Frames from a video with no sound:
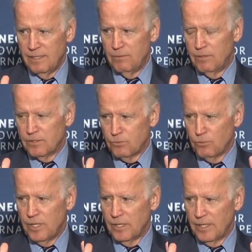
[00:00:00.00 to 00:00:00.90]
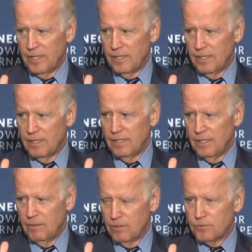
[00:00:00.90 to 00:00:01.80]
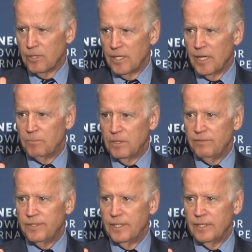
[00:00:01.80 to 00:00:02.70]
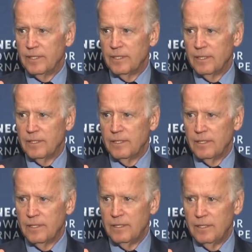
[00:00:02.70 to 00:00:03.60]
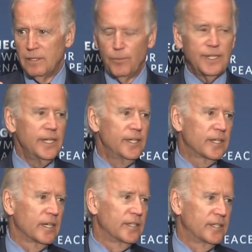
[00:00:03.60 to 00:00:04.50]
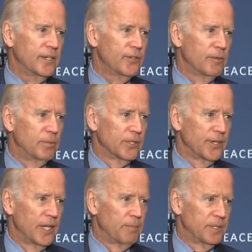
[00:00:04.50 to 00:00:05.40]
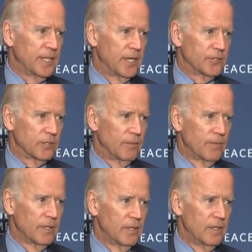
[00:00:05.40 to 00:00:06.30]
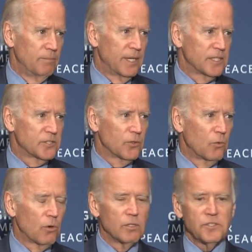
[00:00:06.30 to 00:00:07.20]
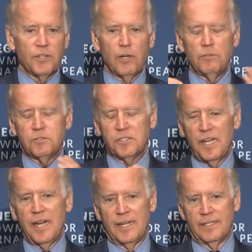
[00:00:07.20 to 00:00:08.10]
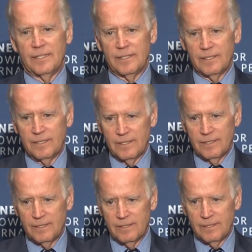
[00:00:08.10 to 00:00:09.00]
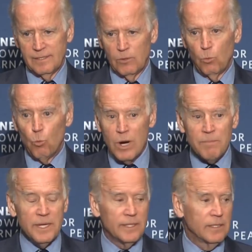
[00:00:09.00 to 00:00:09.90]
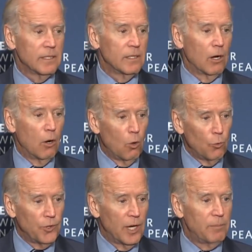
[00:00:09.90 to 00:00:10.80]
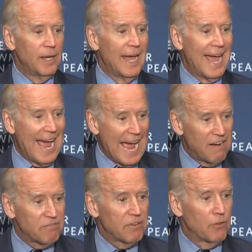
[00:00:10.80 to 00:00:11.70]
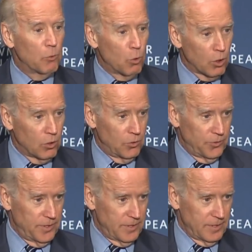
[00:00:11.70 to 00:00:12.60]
It was really uplifting. We need to continue to build on that potential, because in the world's the old saying, women hold up half the world.